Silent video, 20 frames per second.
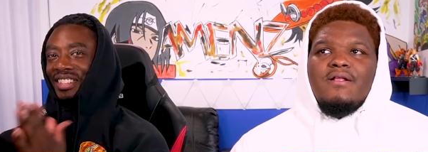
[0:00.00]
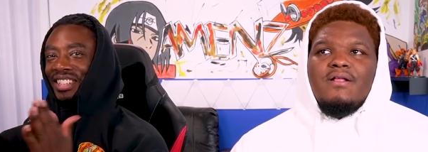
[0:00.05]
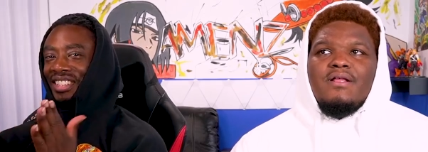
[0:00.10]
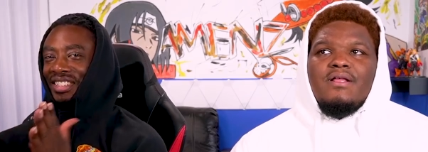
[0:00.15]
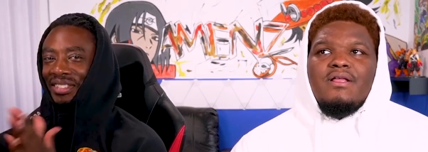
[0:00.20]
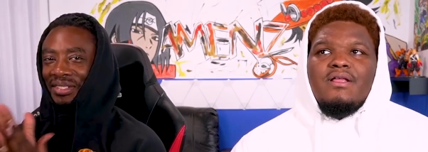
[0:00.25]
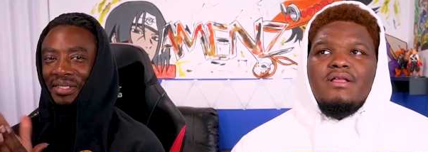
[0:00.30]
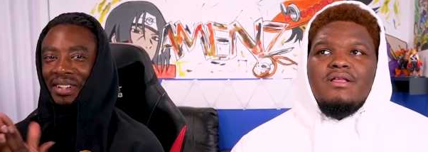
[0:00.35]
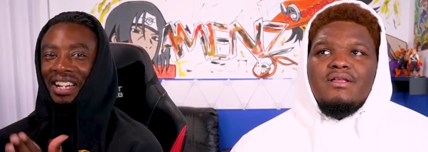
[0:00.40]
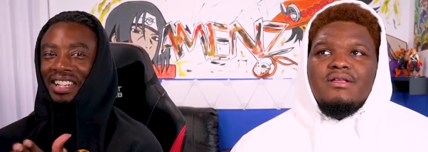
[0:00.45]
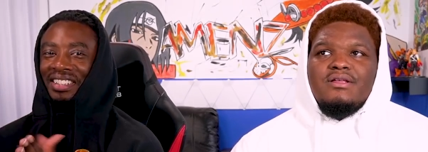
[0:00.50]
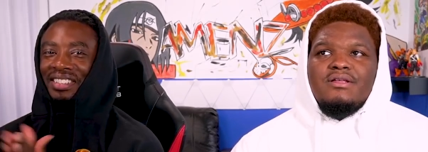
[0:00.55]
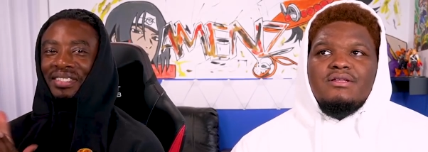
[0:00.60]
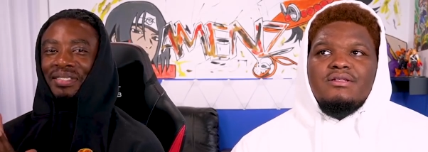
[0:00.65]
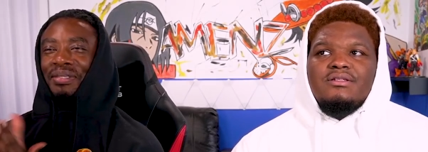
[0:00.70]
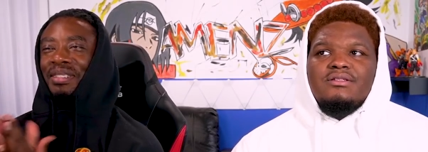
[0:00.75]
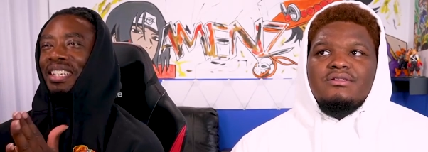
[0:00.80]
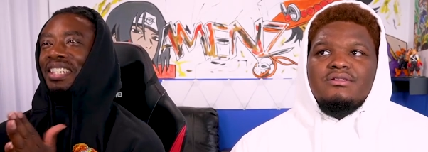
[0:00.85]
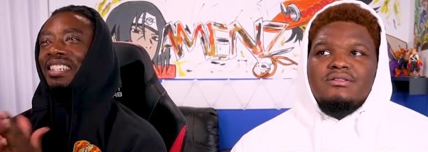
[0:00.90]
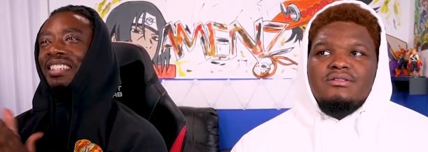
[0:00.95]
Speaker 1: I'm ready to watch,
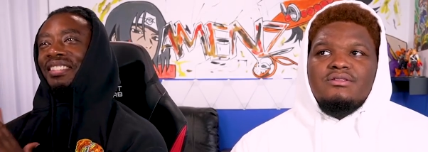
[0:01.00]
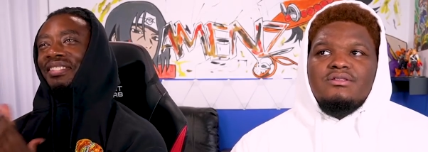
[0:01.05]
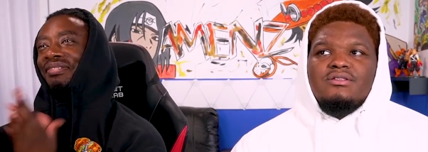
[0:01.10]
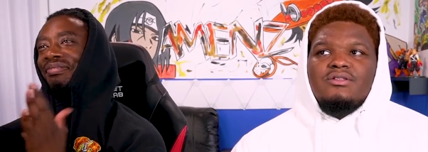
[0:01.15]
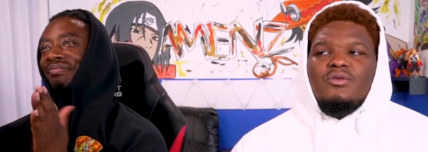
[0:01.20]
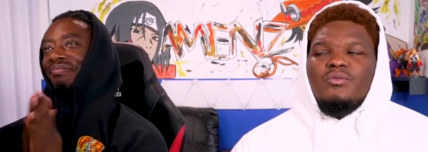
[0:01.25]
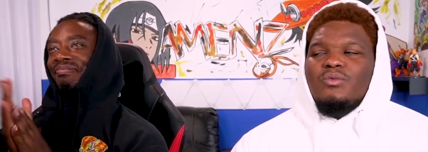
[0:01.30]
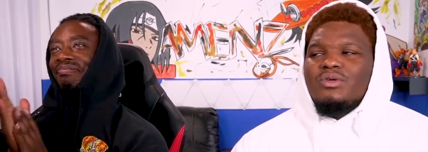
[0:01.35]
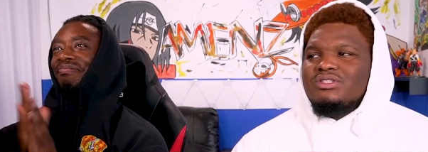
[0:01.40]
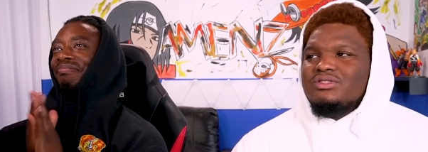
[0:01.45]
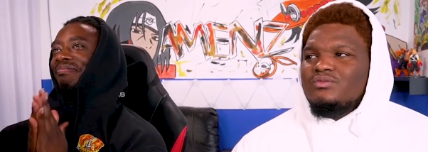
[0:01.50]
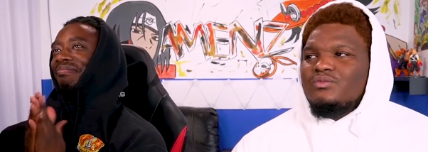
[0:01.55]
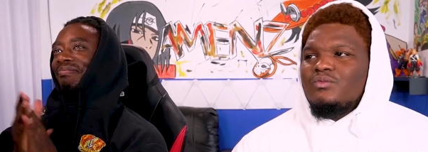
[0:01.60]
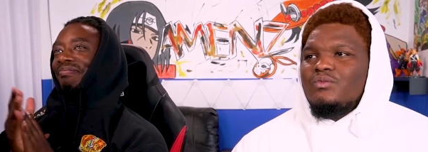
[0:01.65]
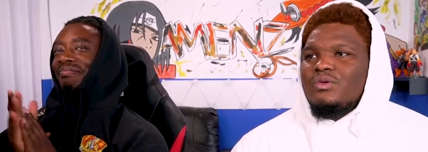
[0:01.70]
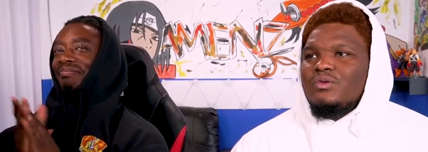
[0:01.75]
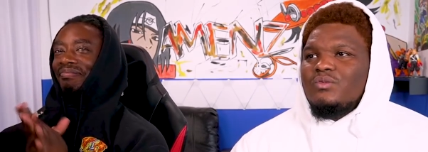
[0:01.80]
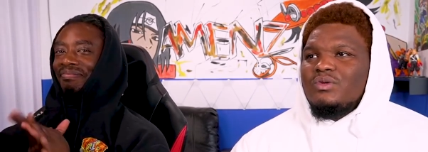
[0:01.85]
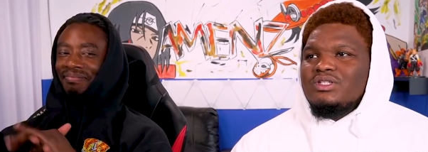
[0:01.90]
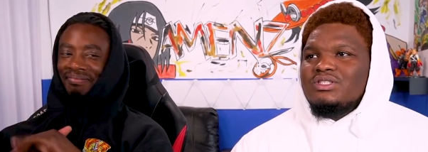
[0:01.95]
man. Was
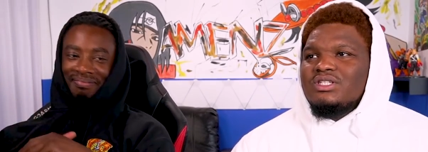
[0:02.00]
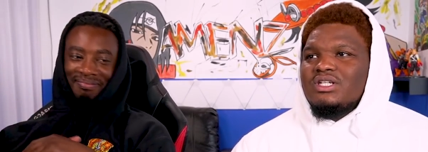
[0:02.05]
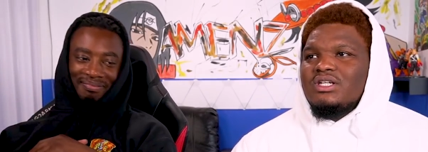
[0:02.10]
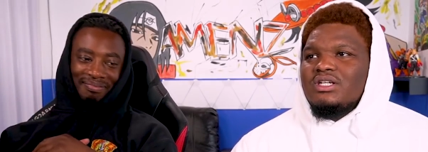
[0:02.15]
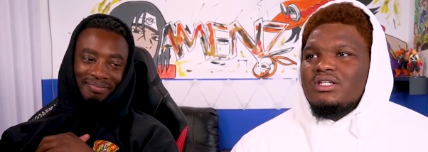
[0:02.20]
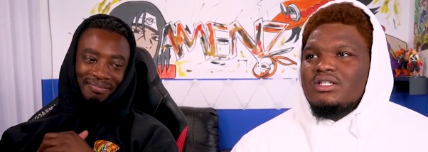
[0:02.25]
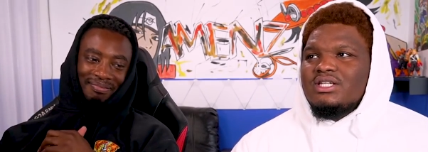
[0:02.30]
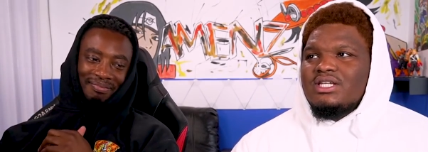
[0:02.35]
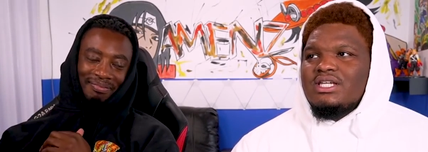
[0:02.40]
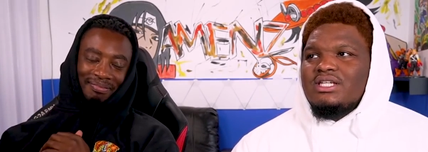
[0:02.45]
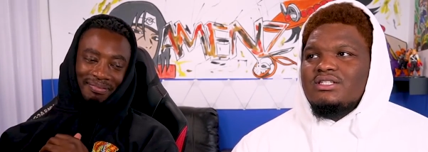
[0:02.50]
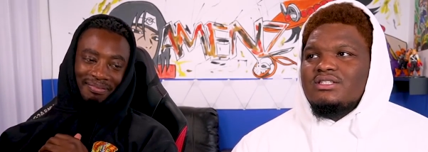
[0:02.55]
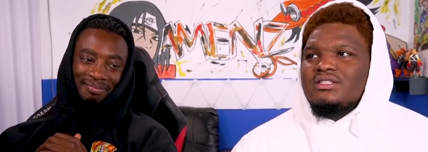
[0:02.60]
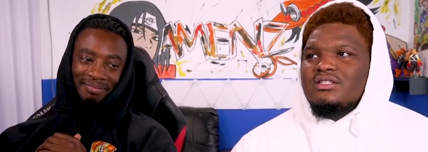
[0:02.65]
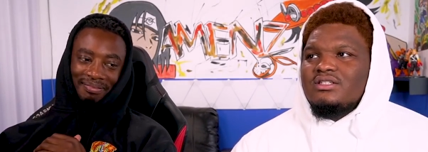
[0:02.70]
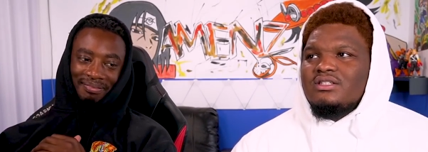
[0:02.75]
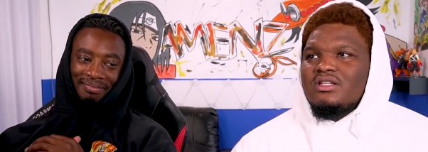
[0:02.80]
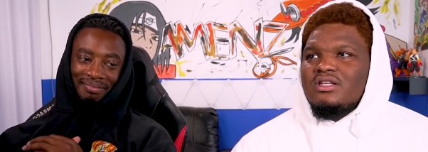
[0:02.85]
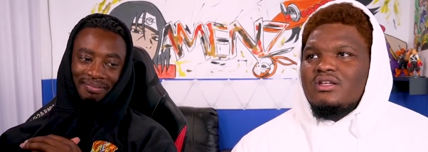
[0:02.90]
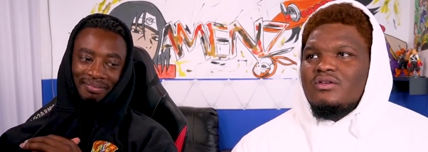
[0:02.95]
was uh Keith